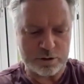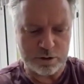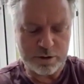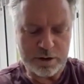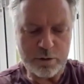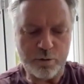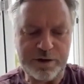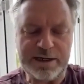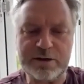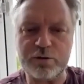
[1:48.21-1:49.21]
So
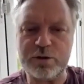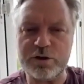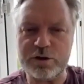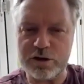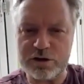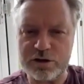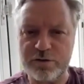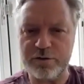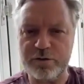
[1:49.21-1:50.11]
we need to adjust,